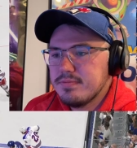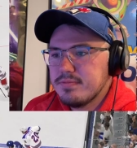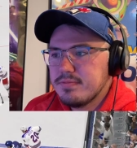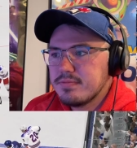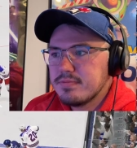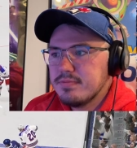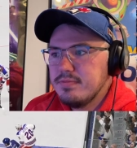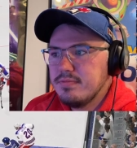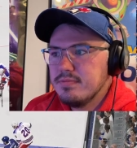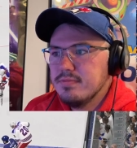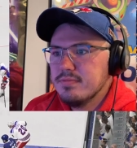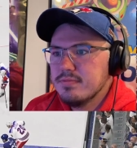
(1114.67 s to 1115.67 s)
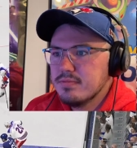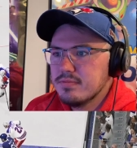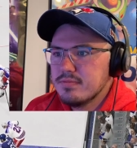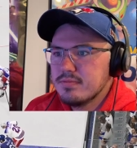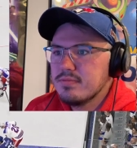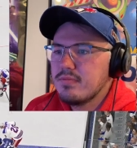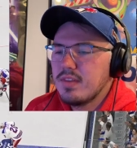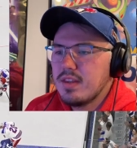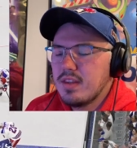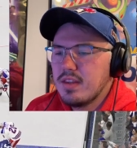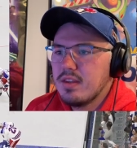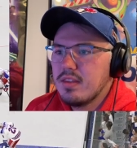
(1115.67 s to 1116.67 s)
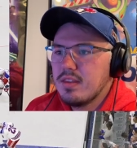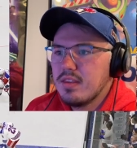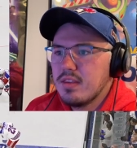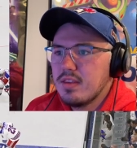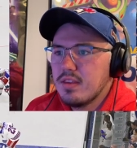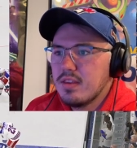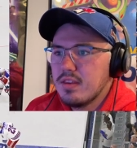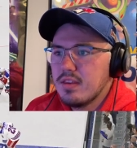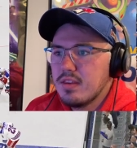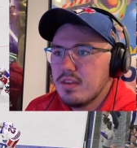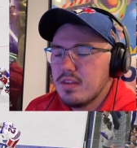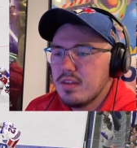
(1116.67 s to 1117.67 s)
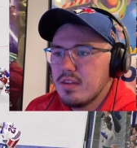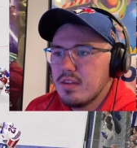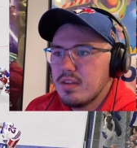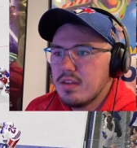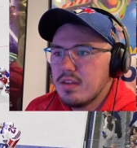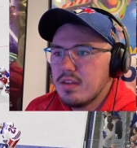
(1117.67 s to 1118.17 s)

[no speech]